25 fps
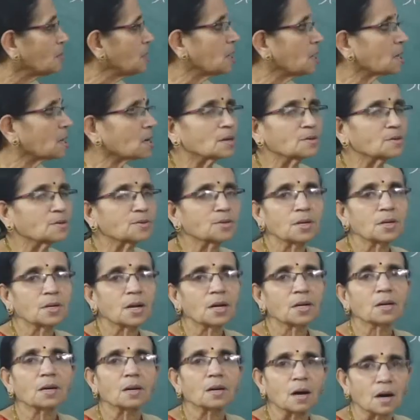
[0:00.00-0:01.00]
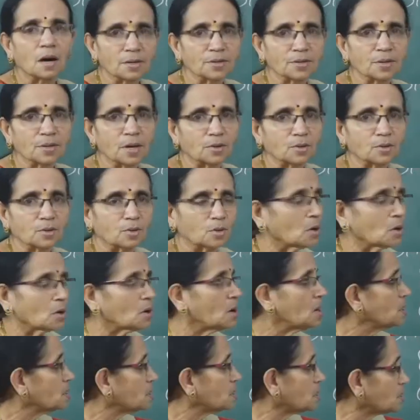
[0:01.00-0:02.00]
when I considered cos x,
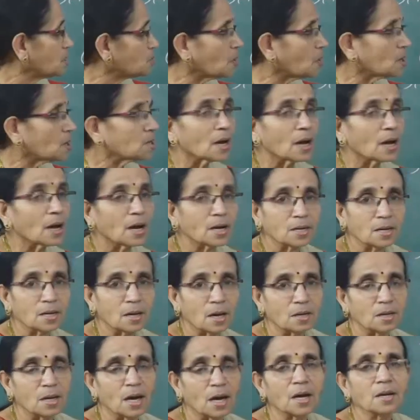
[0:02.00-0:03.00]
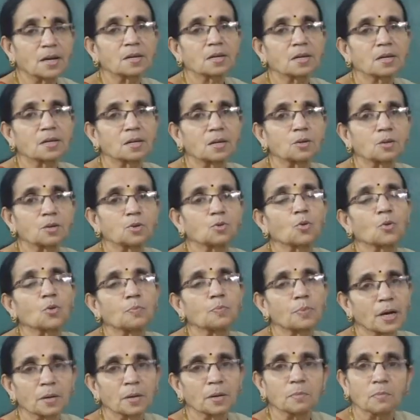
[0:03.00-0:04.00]
no, that's what I had done. I had written
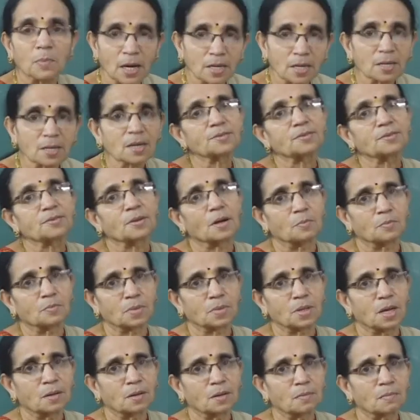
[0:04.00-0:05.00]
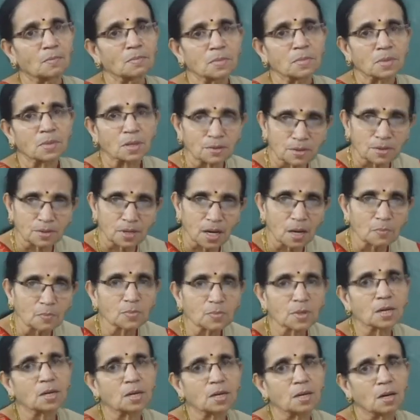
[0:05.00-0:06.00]
two pi minus something.
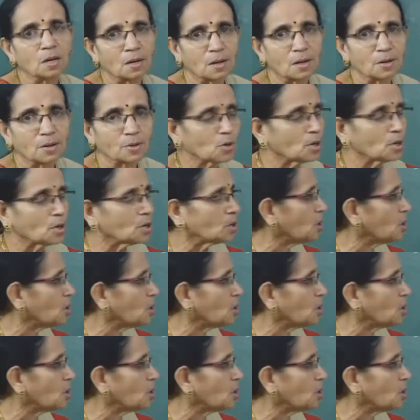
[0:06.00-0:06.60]
Same thing here also